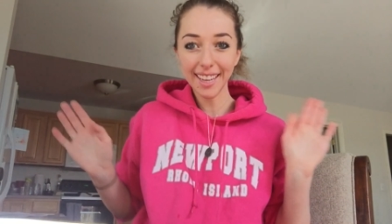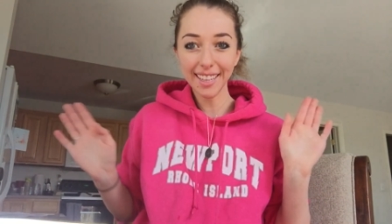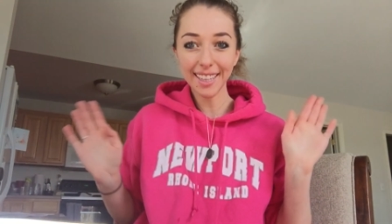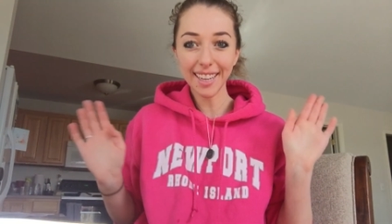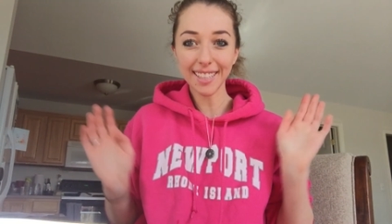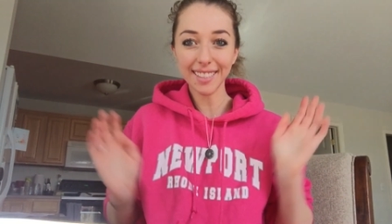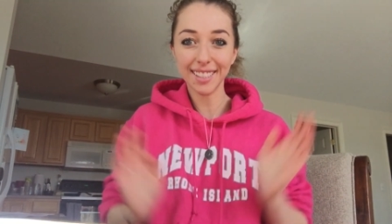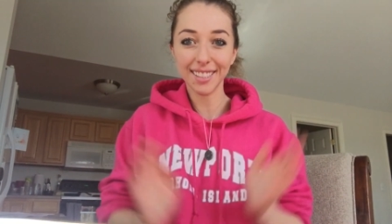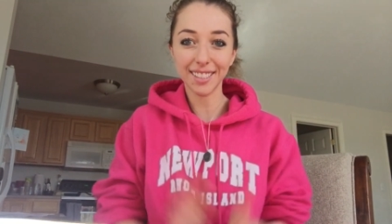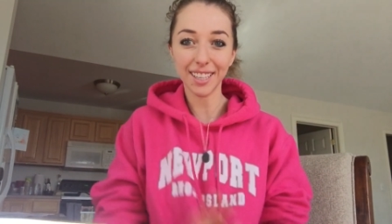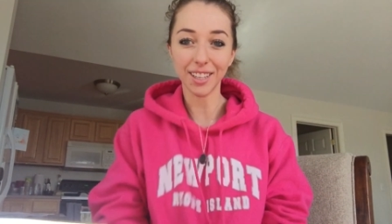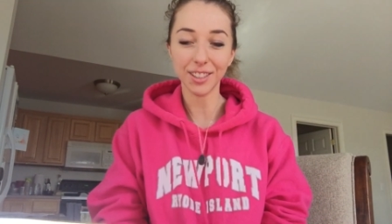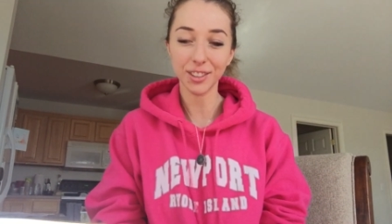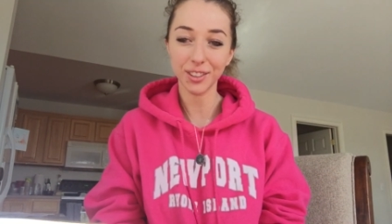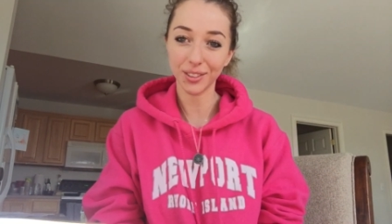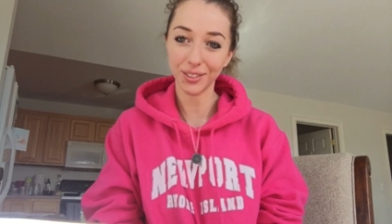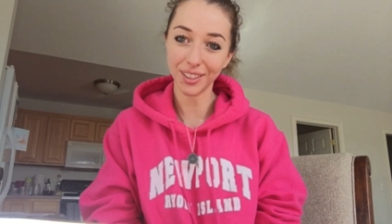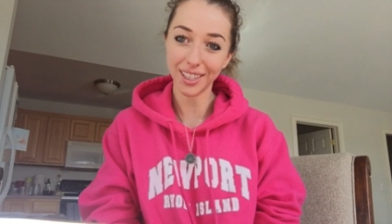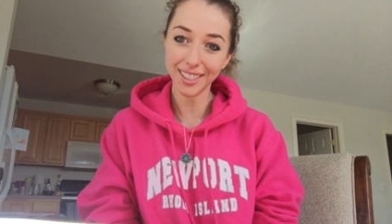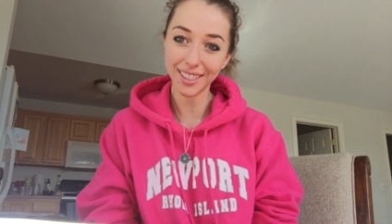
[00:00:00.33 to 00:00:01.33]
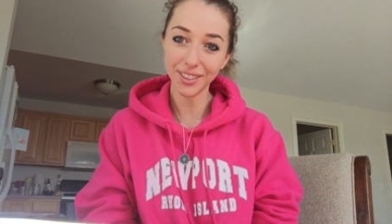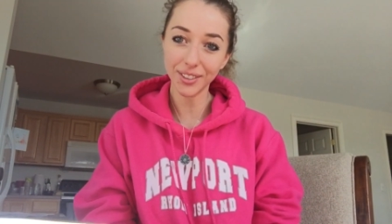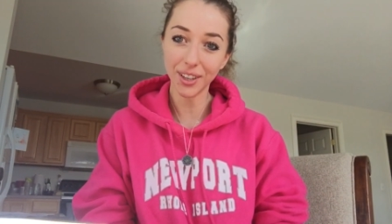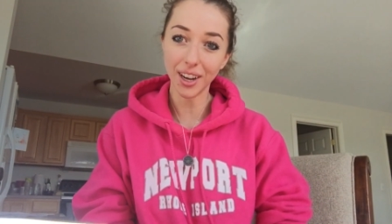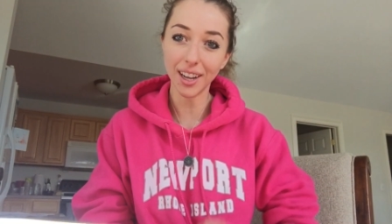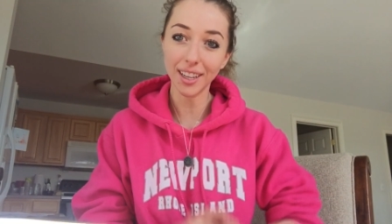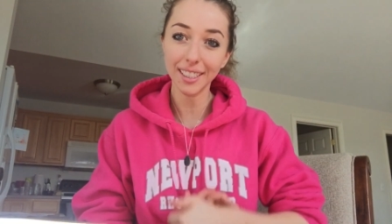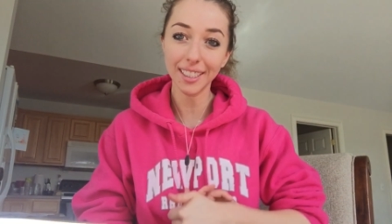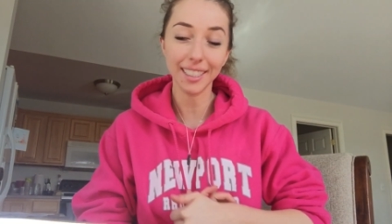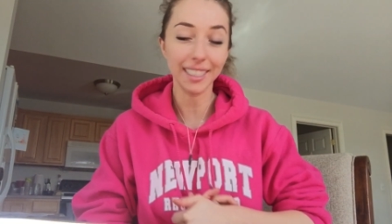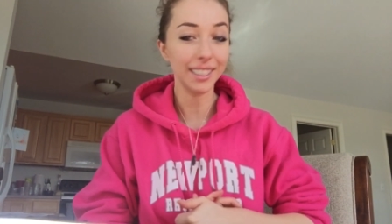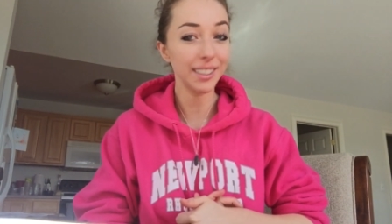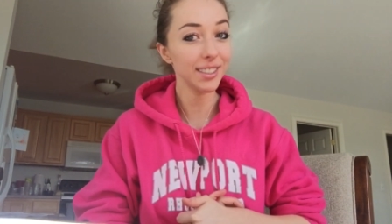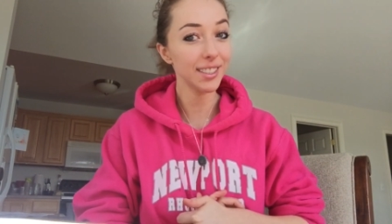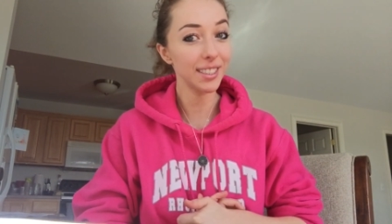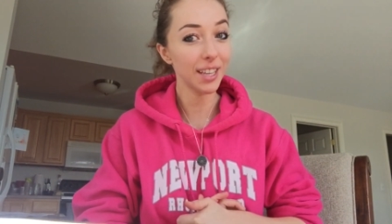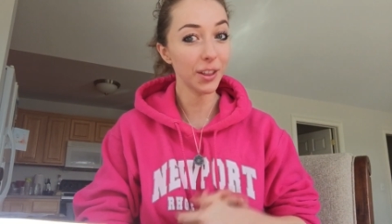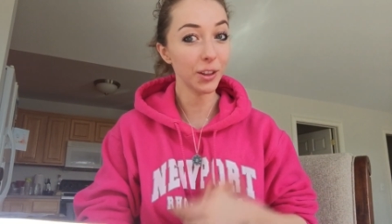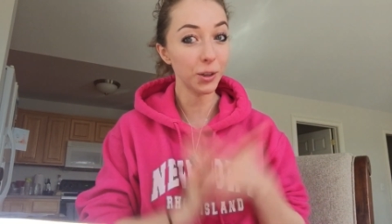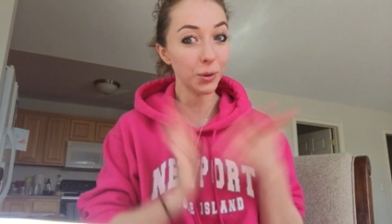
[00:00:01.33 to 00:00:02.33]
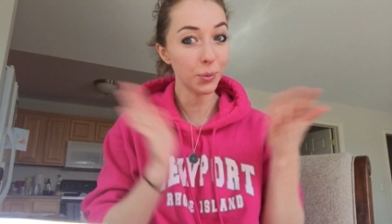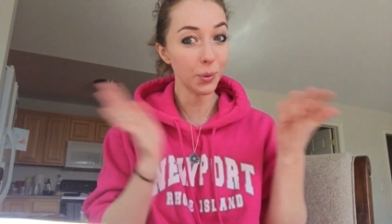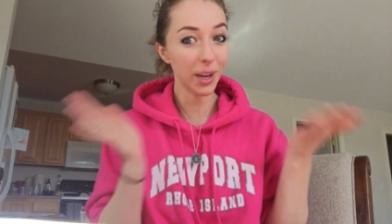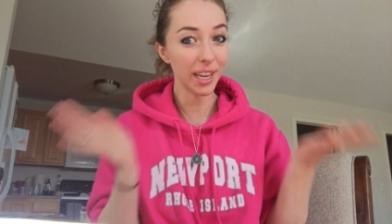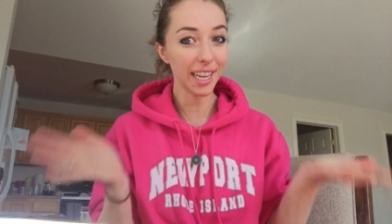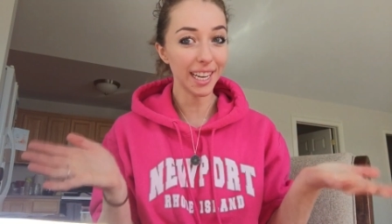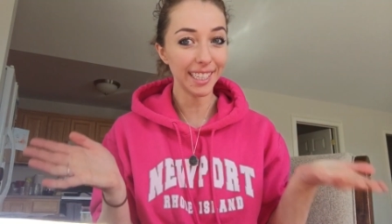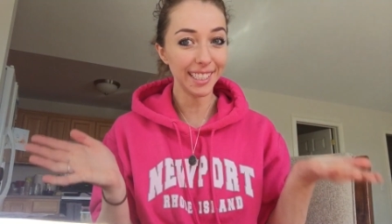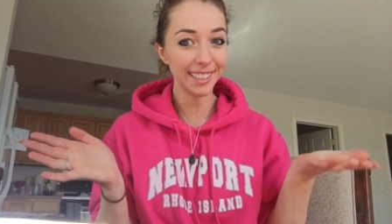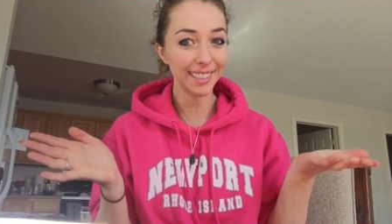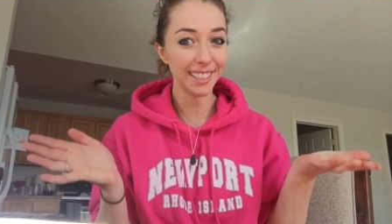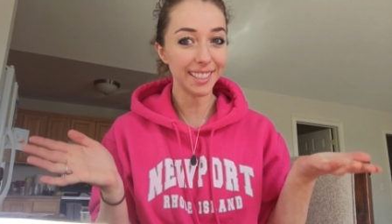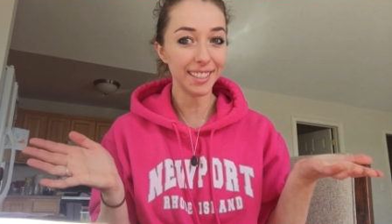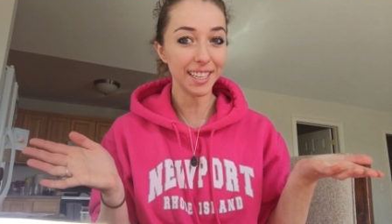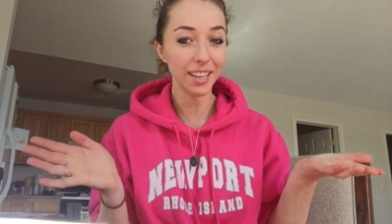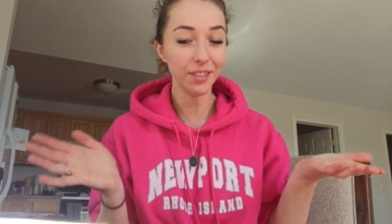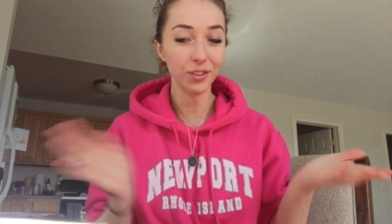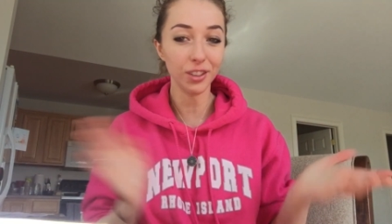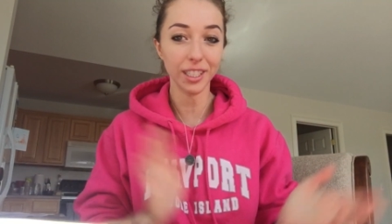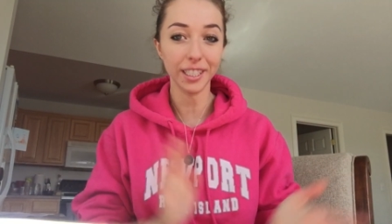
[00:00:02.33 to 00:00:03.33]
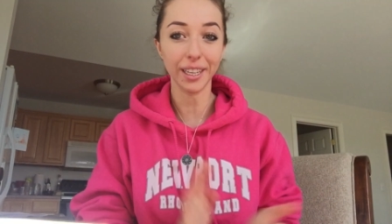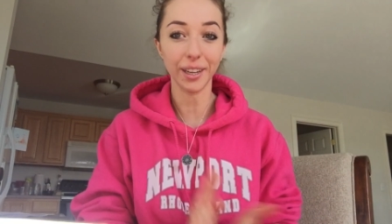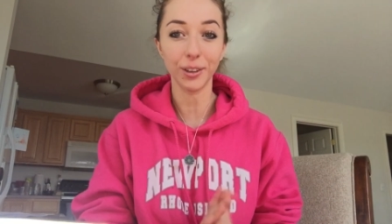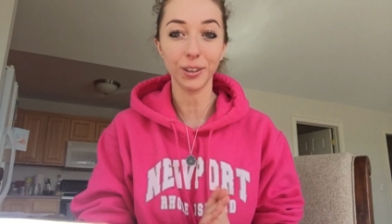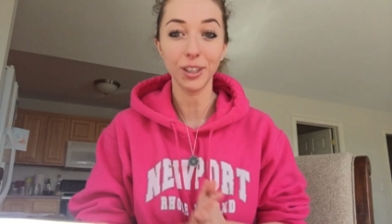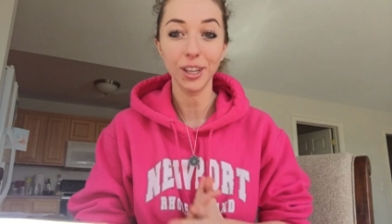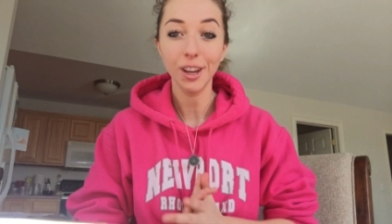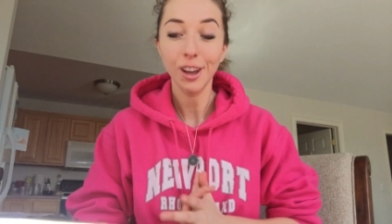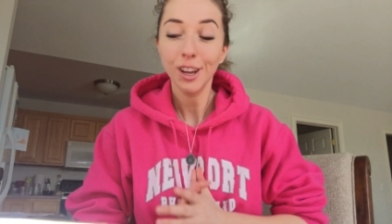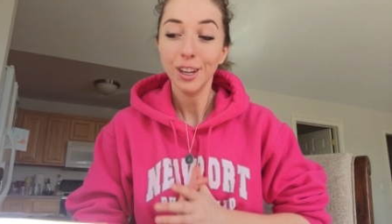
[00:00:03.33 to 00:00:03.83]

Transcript: Hey guys, it's Sasha with Rice and Raw, and here's another what I eat in a day video.